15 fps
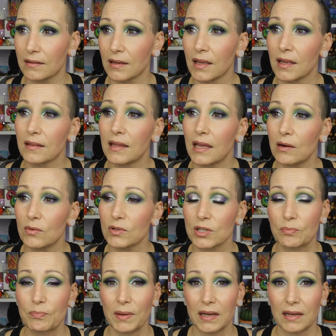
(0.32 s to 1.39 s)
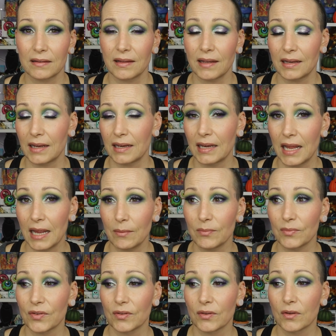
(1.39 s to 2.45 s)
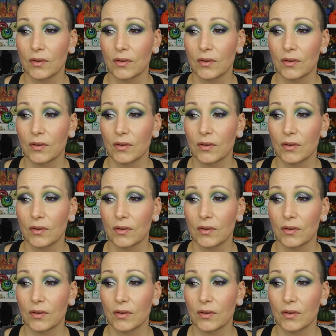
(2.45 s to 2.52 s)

and there was a palette that I named